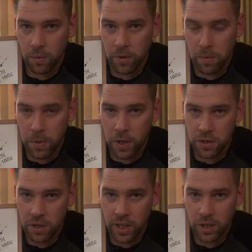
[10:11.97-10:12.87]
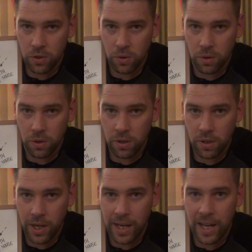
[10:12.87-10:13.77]
with the person next door,
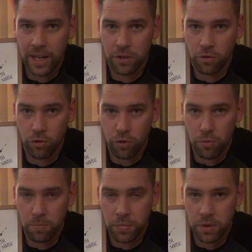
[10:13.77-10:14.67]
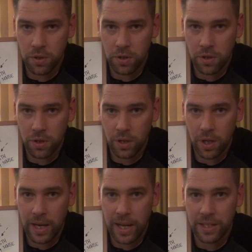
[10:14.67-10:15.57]
allows groups,
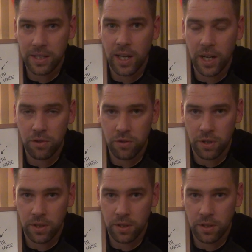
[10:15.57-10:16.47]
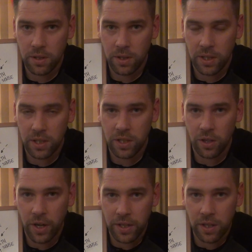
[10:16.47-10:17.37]
allows countries. It's the
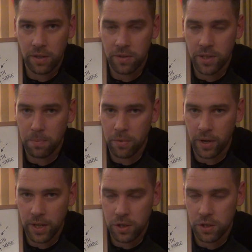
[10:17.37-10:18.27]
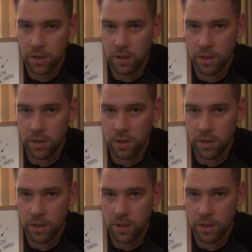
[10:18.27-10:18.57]
idea of separation